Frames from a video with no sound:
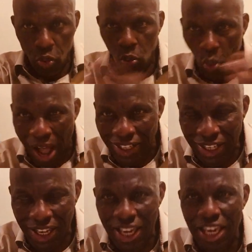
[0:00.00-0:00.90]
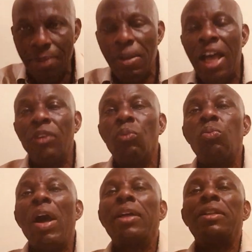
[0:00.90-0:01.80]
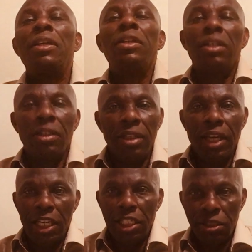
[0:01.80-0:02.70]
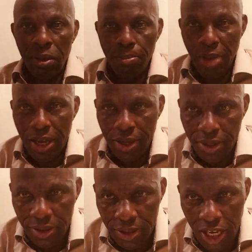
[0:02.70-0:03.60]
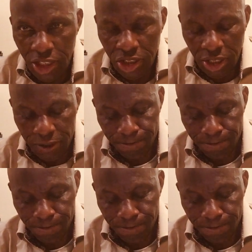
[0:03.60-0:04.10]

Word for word: one aim, and one expectation.